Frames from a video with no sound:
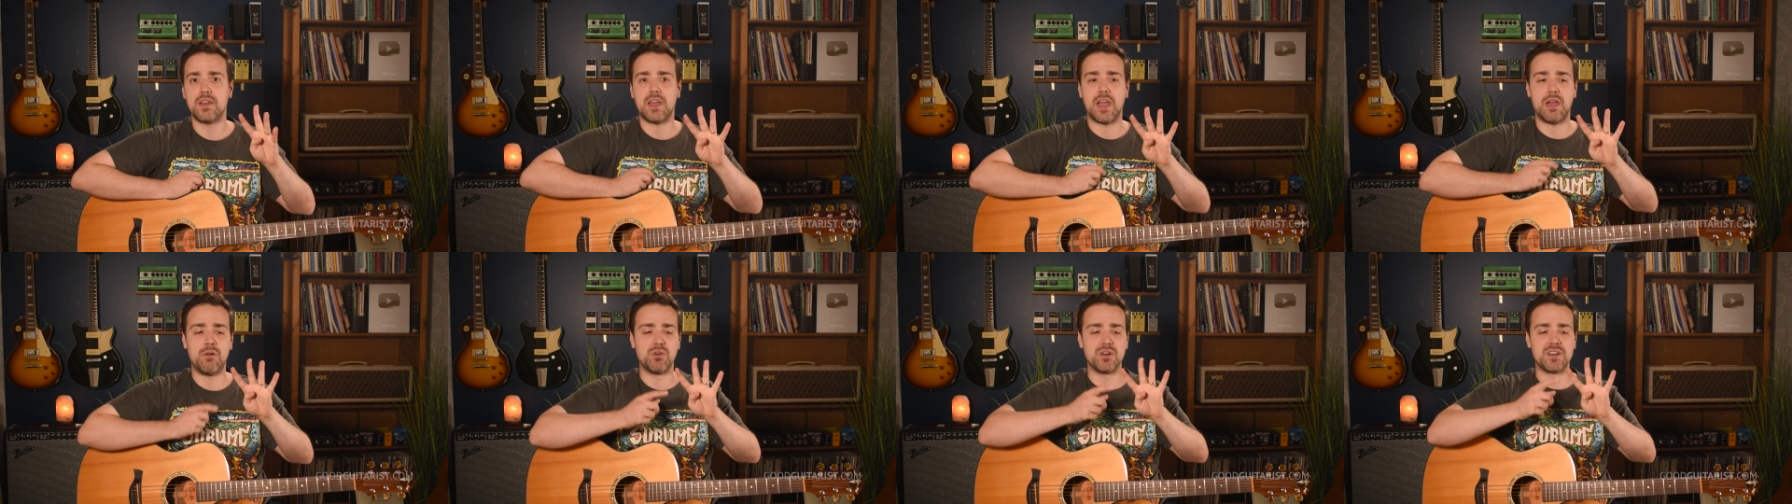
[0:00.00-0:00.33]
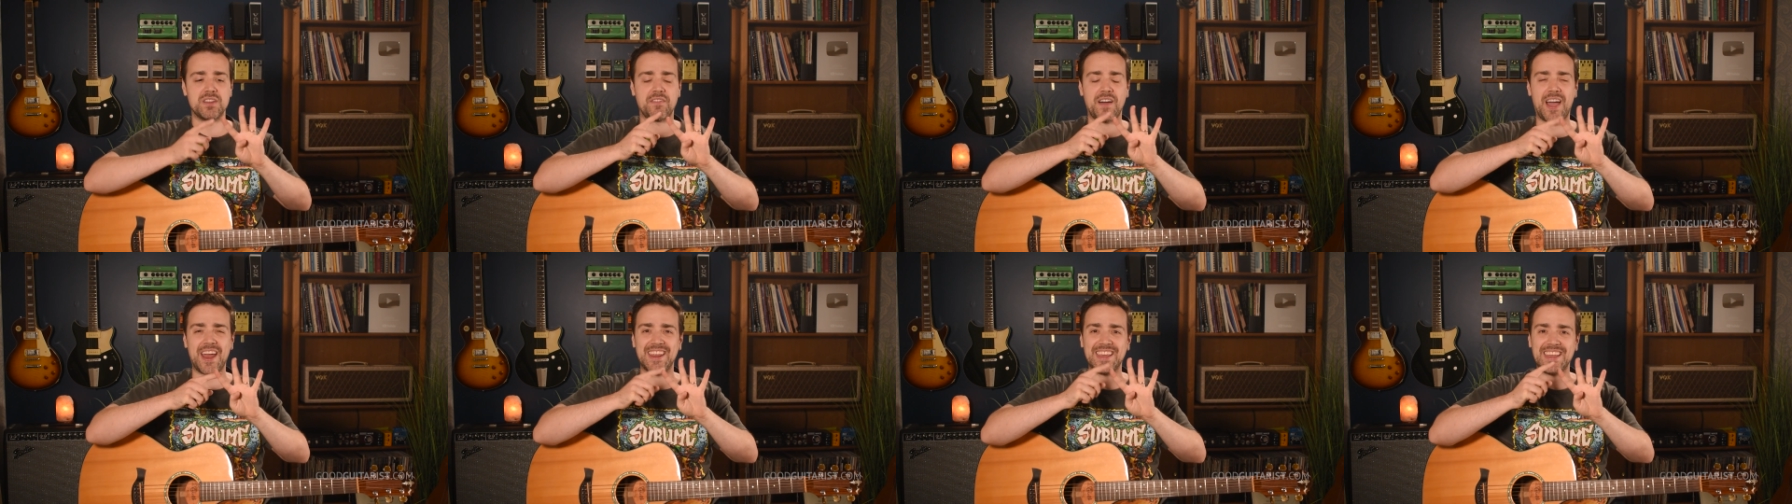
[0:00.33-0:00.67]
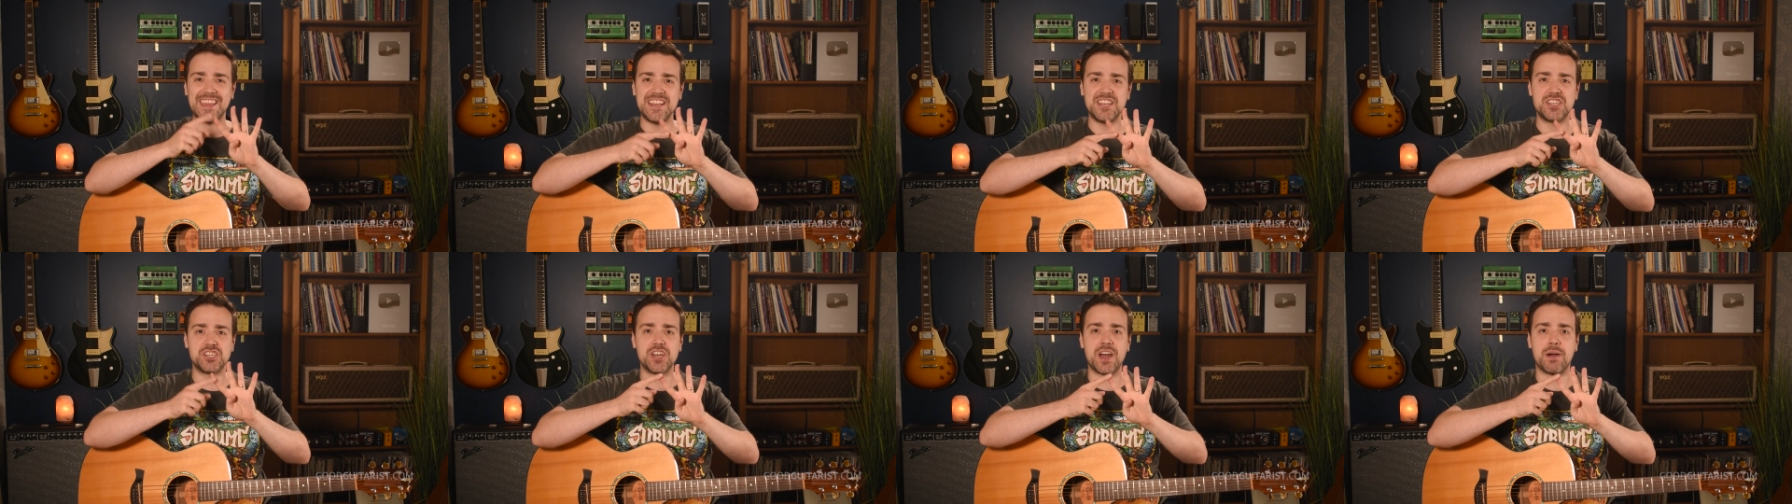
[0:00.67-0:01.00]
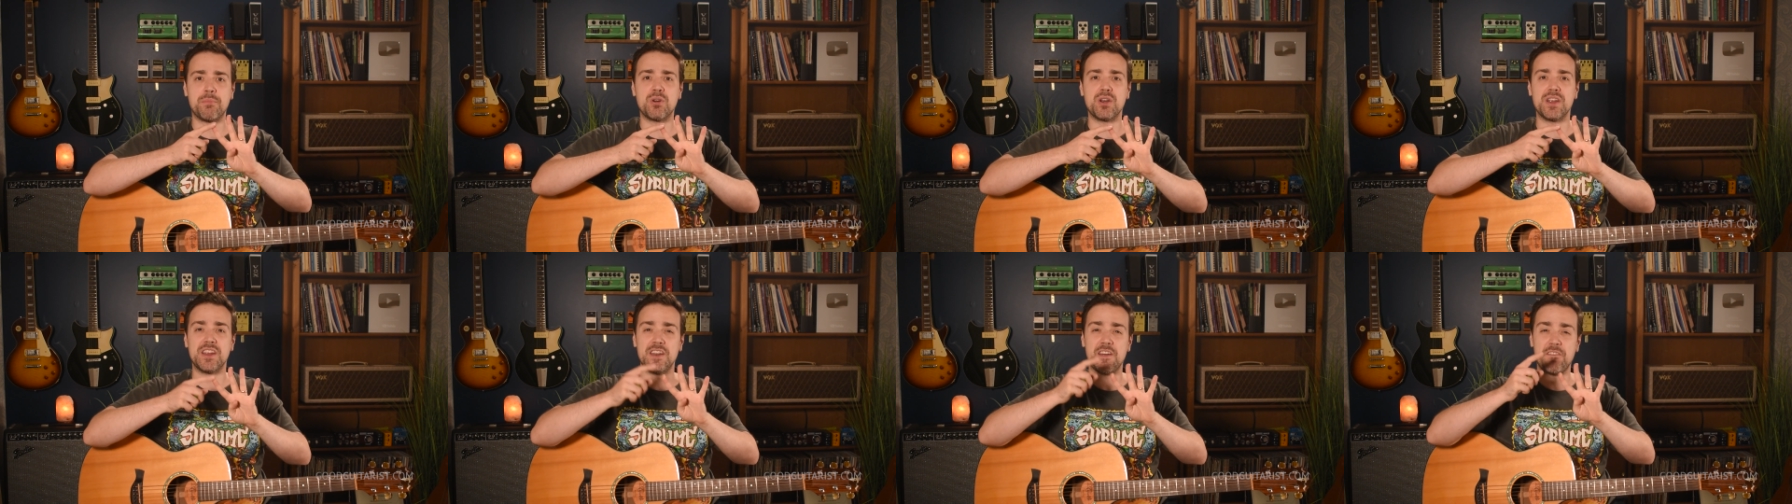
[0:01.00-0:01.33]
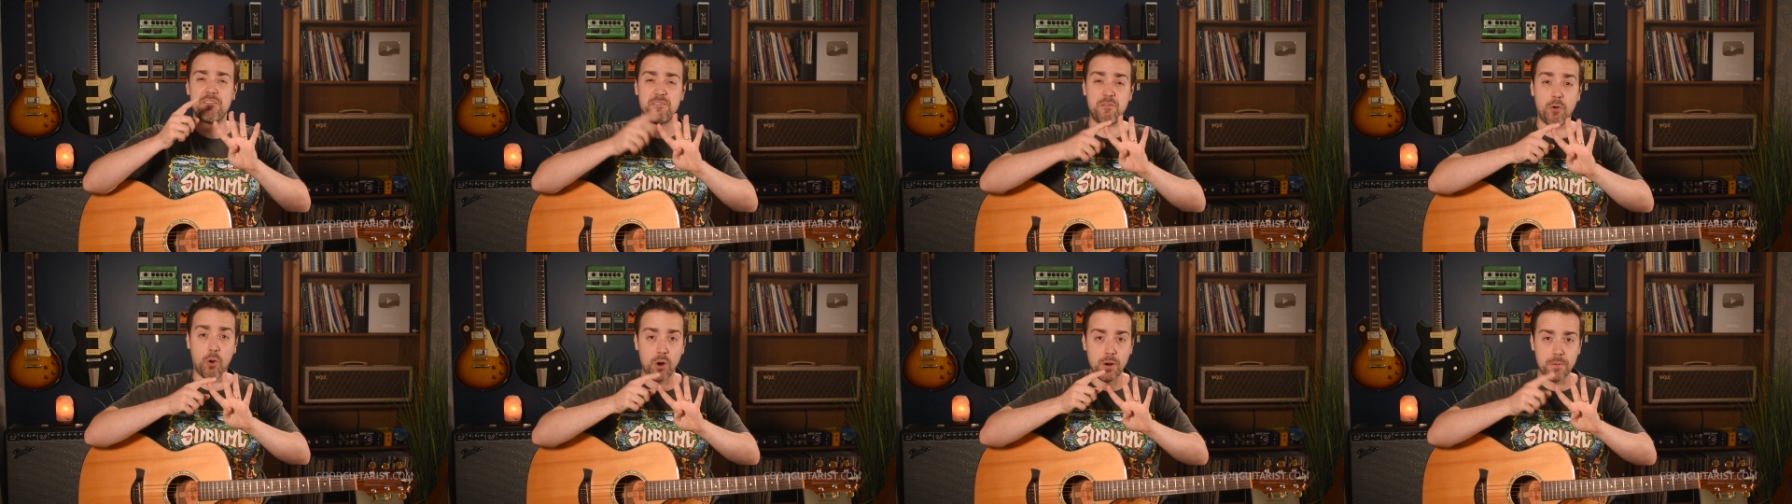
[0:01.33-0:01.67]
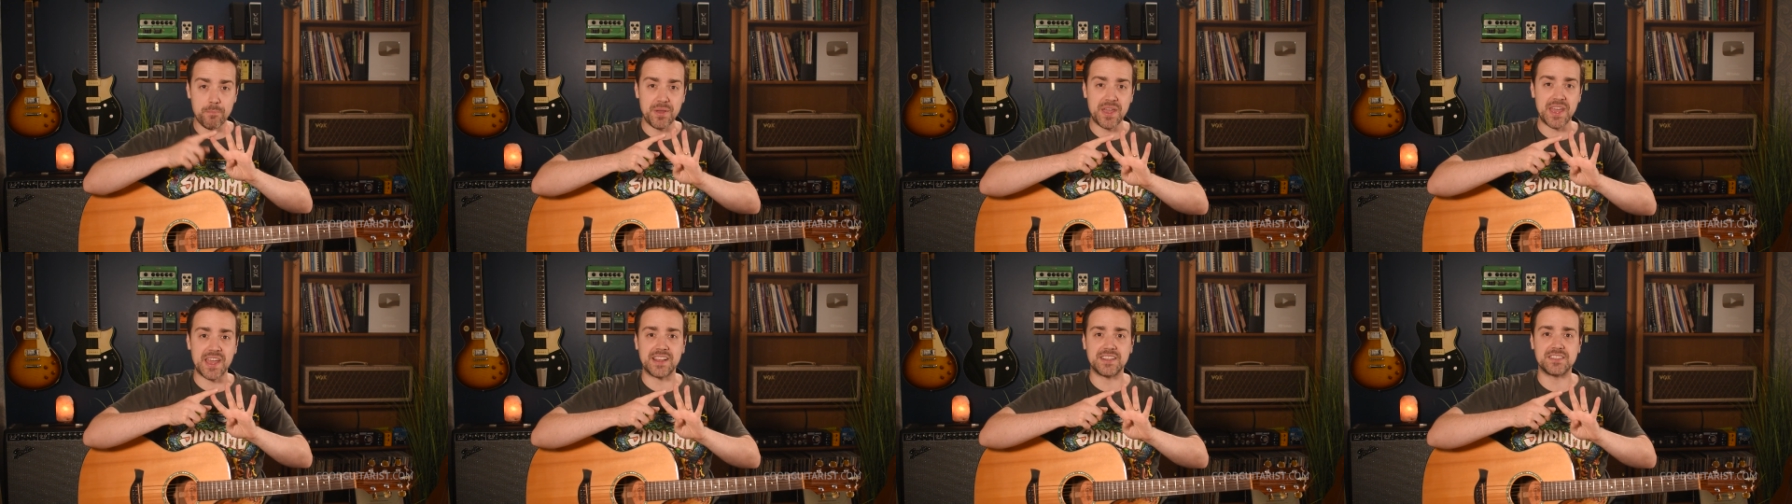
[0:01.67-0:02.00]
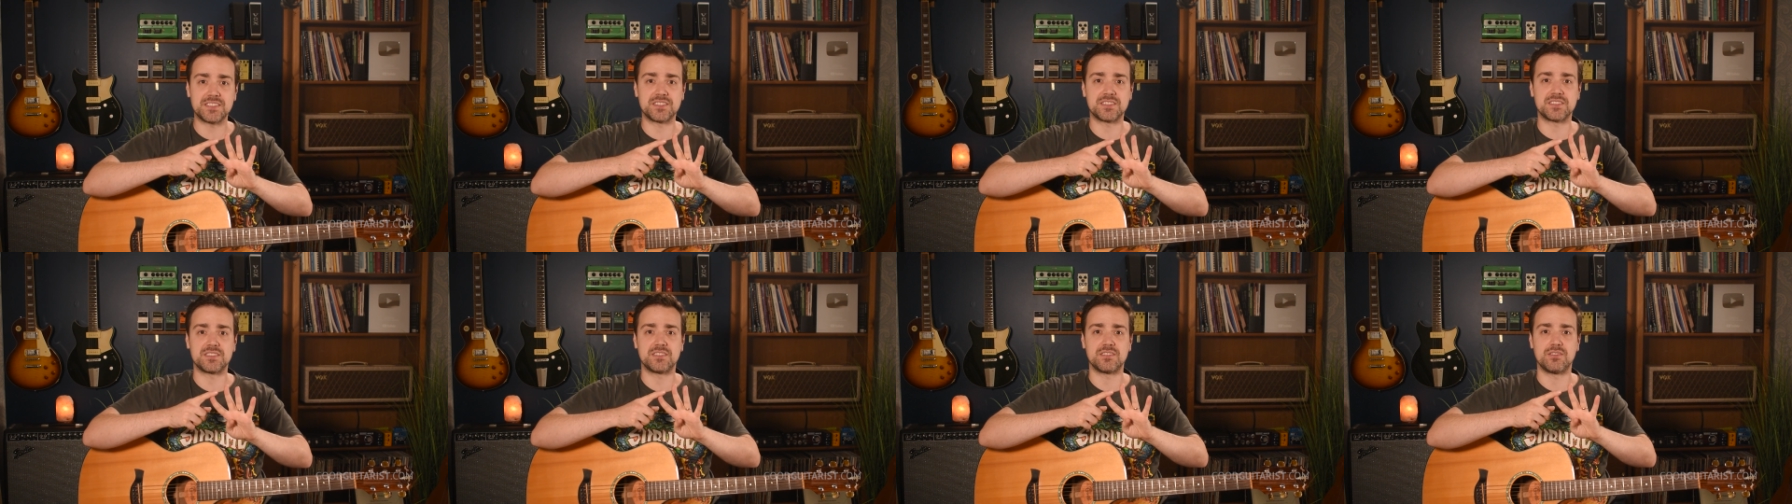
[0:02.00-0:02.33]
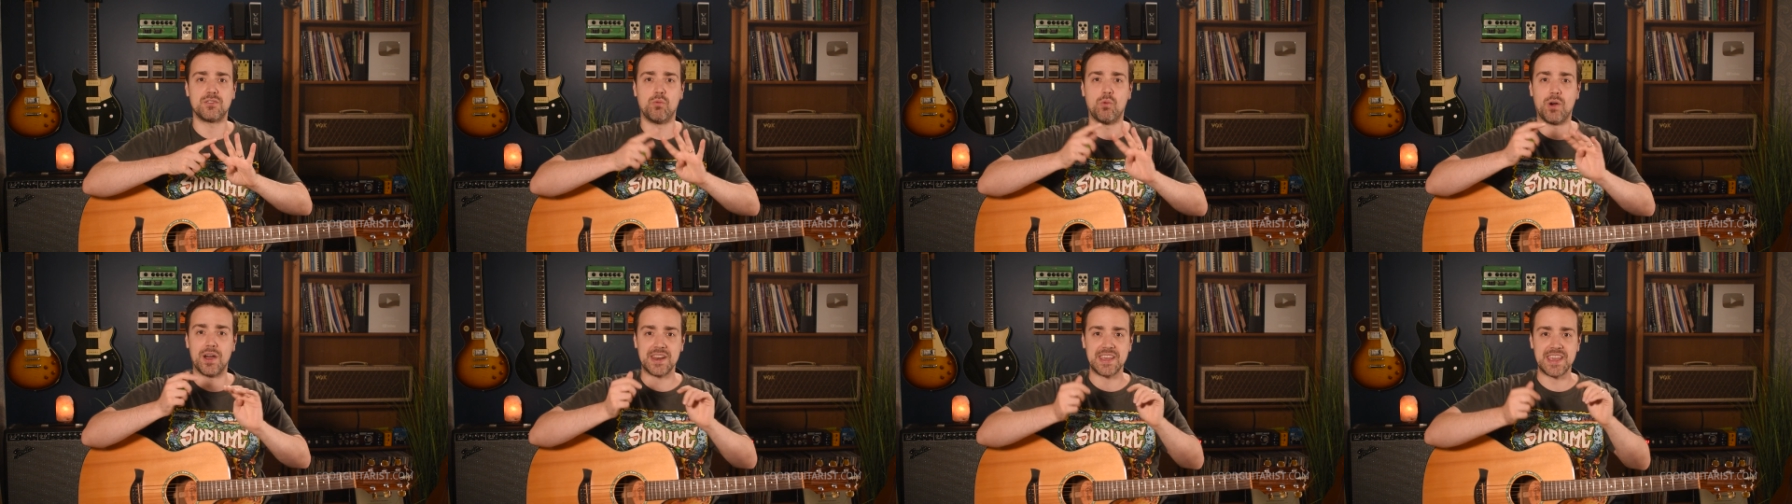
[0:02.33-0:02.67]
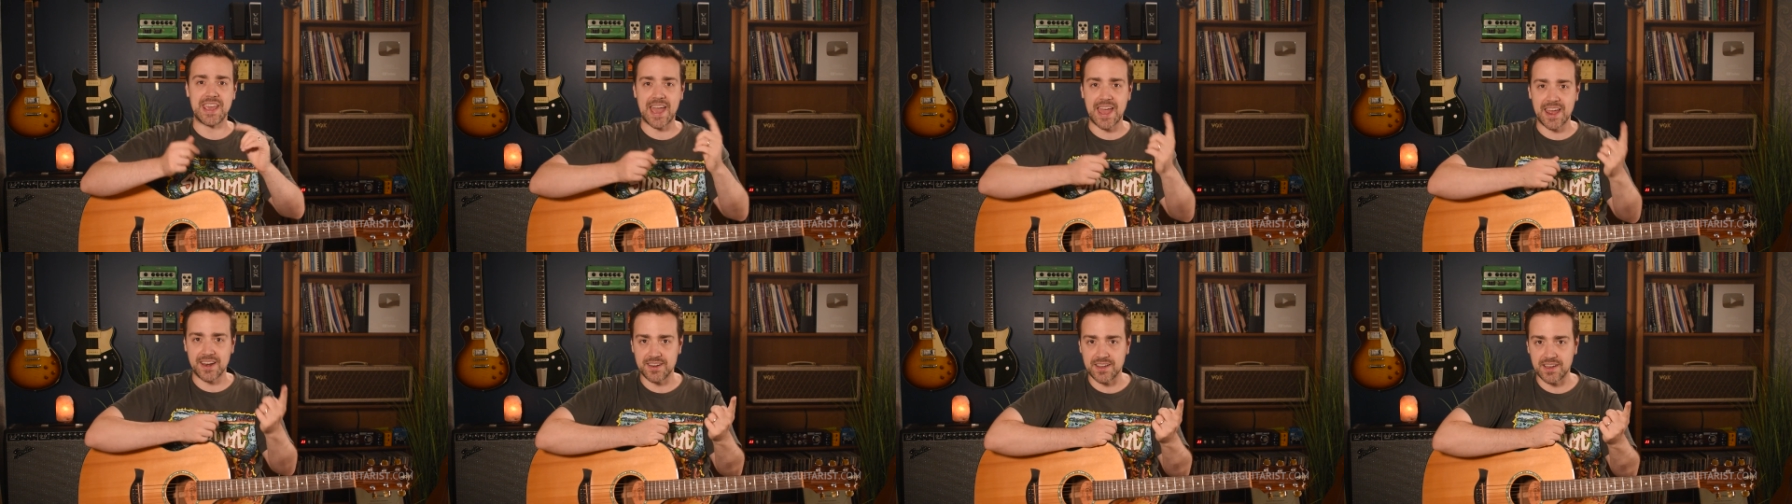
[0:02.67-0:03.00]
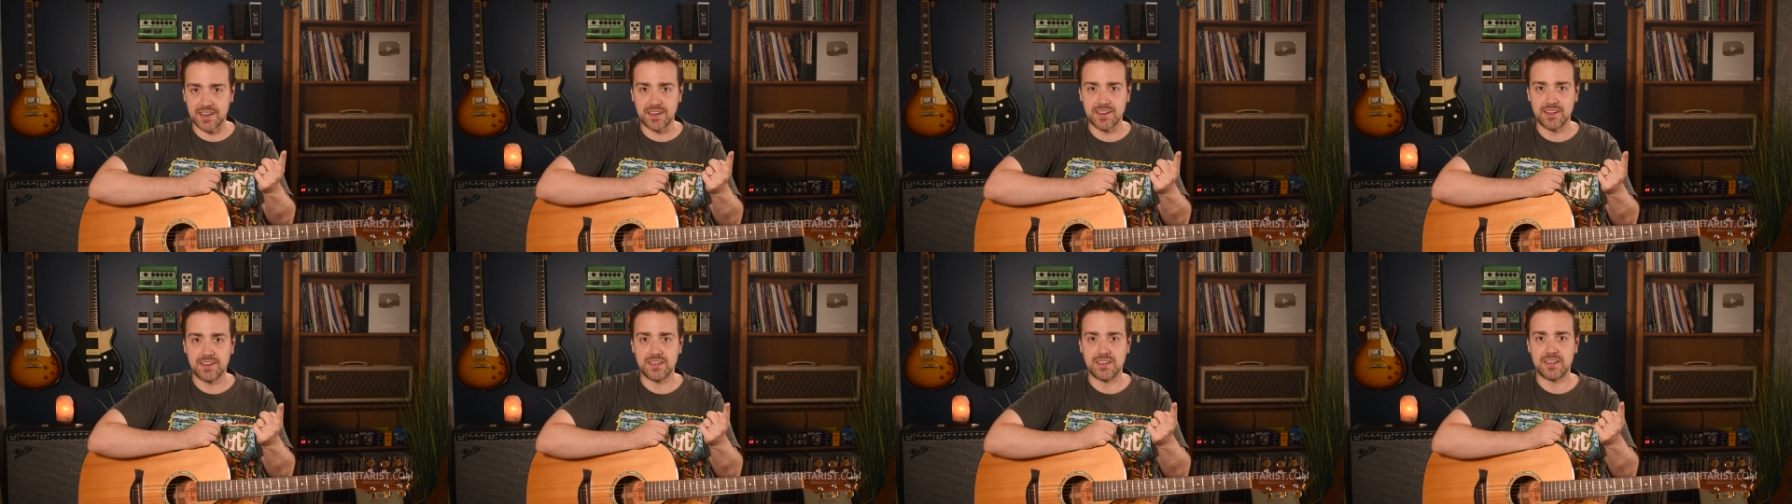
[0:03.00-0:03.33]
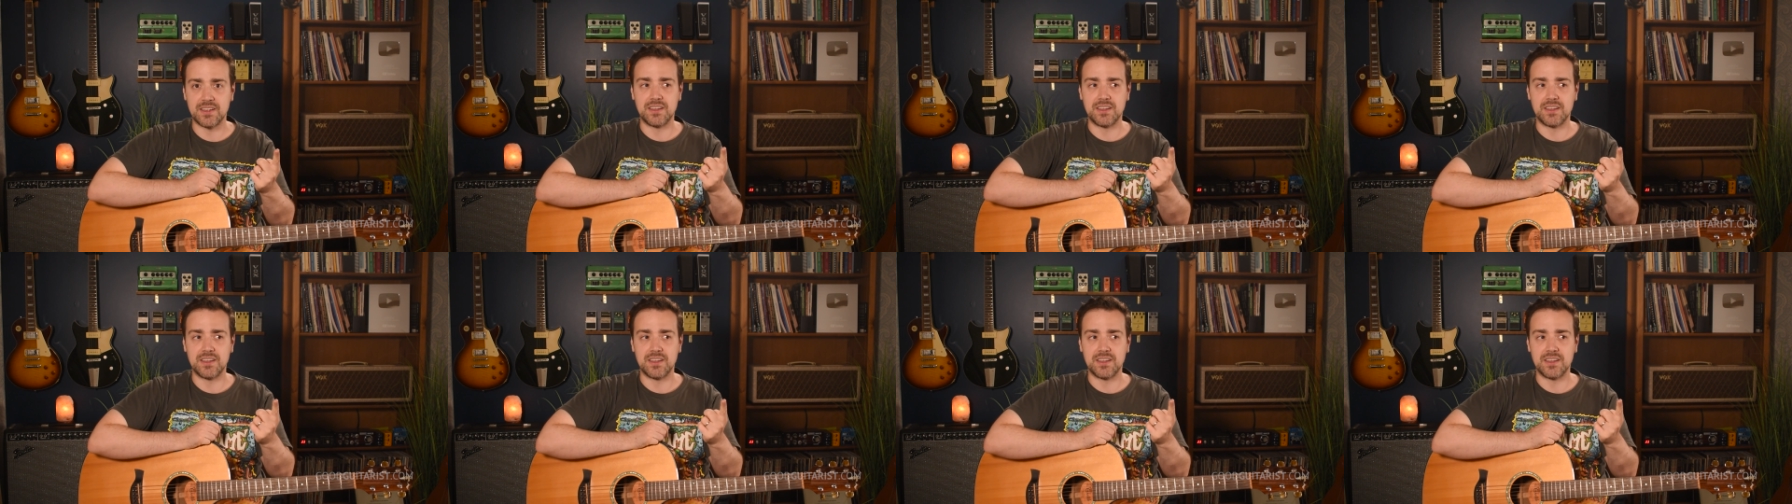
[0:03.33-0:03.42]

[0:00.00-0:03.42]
and we're dividing each number into four bits, one E and a,